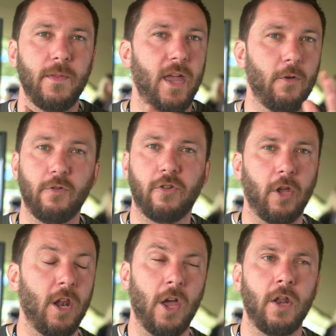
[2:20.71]
It will just
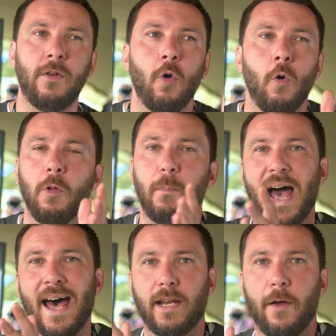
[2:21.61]
look like a normal
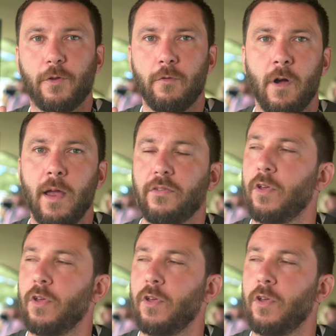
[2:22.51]
pan left and right.